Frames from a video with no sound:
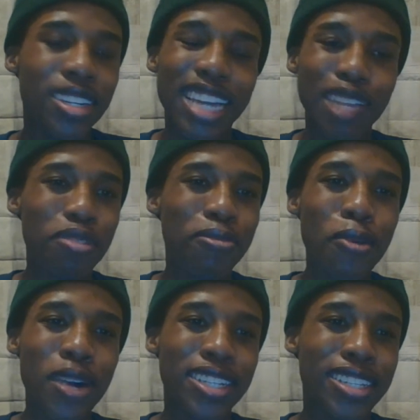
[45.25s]
like
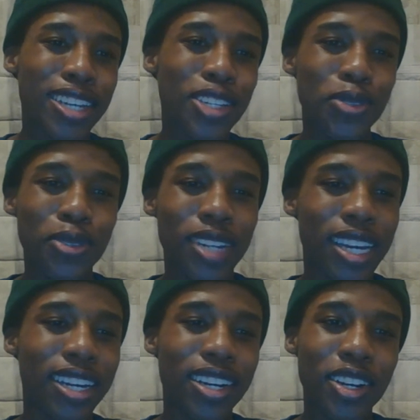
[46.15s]
before I decide to like
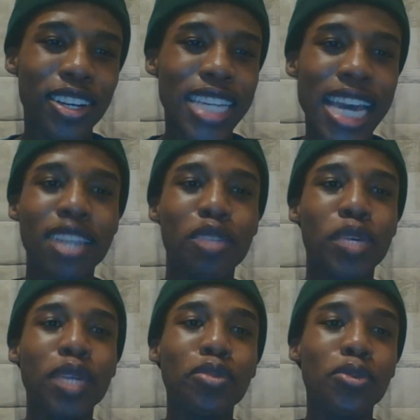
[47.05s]
attack the
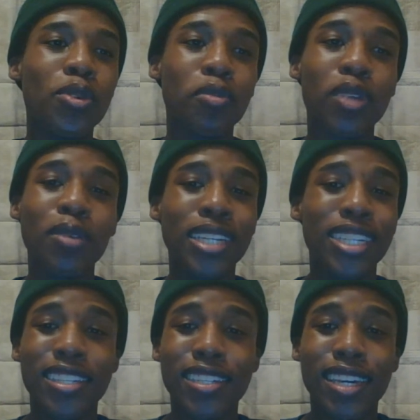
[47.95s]
people who are probably
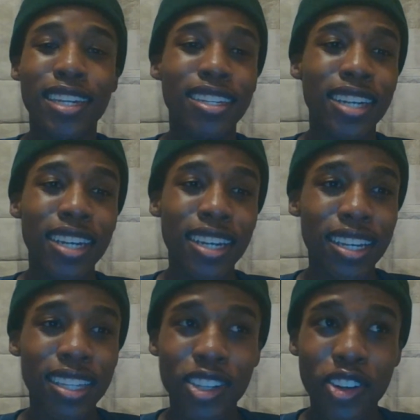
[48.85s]
gonna send
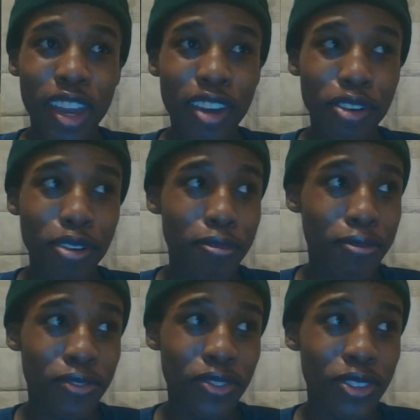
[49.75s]
the creator of
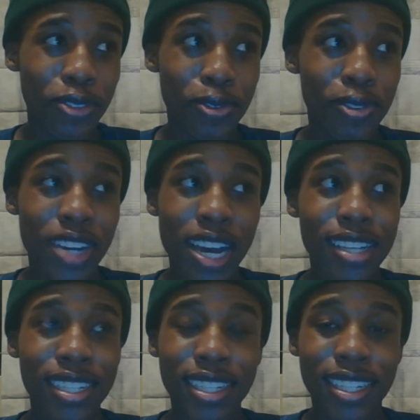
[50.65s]
Jujutsu
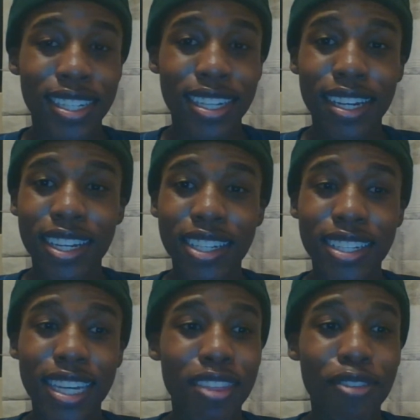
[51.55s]
Kaisen like
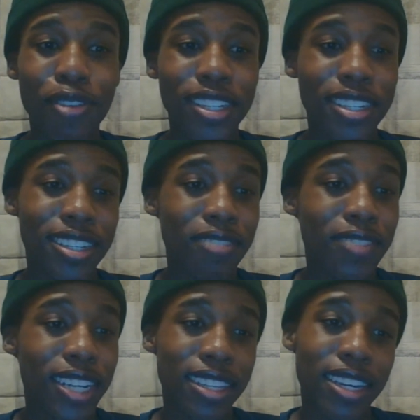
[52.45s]
death threats and stuff
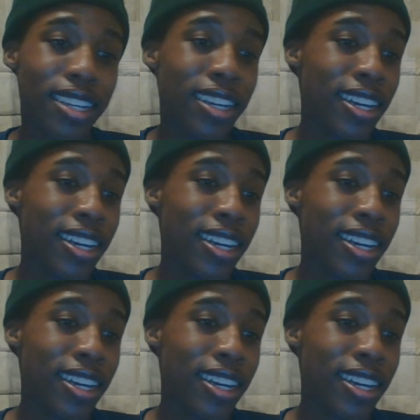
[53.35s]
like that,